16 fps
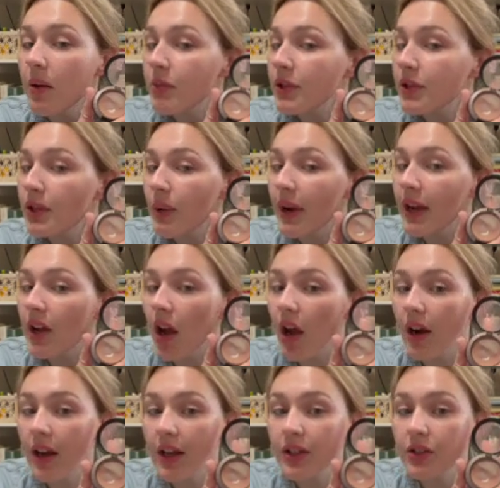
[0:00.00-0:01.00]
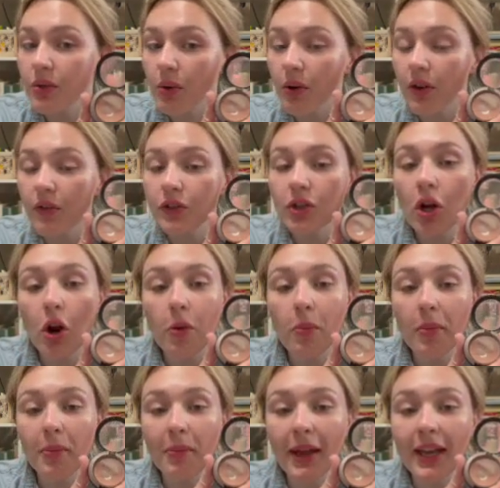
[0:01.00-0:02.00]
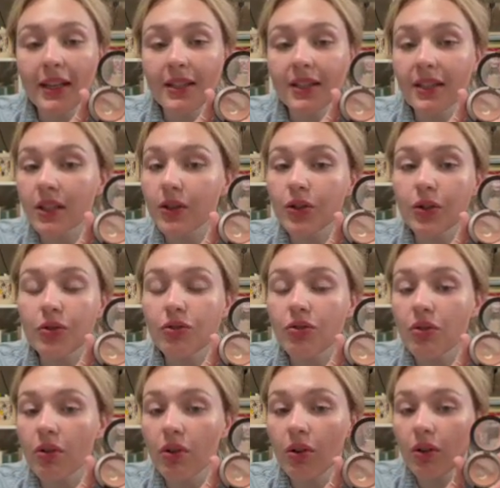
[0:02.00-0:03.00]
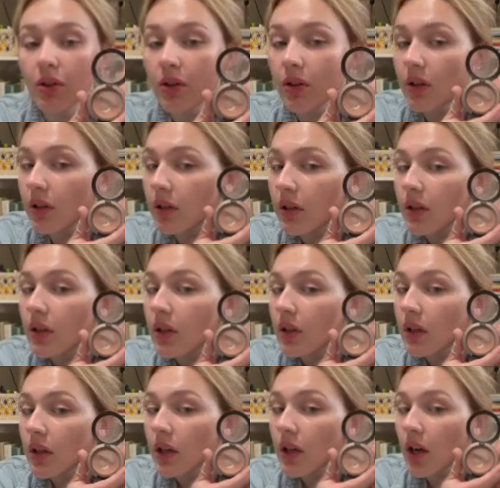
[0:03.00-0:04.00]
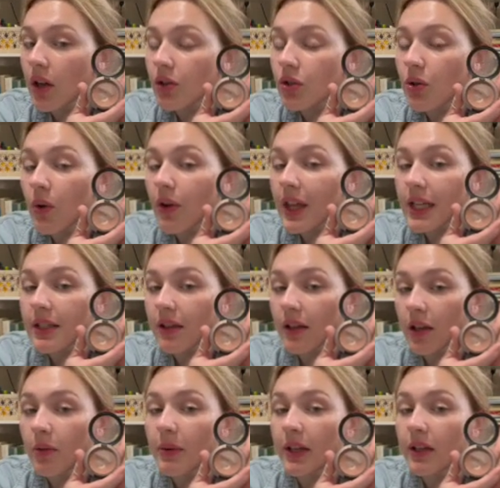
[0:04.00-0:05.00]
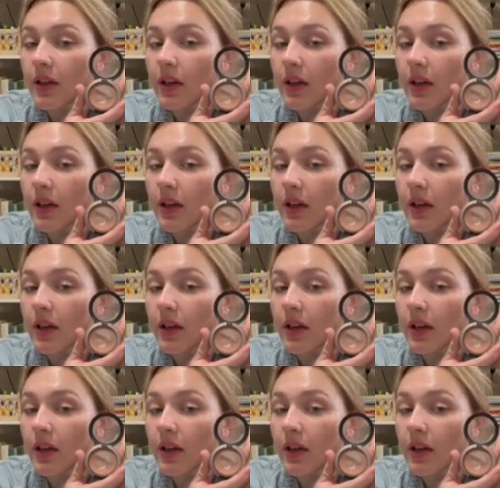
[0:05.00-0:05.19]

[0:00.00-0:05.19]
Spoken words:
So I got a sort of taupe-based neutral contour that's a little bit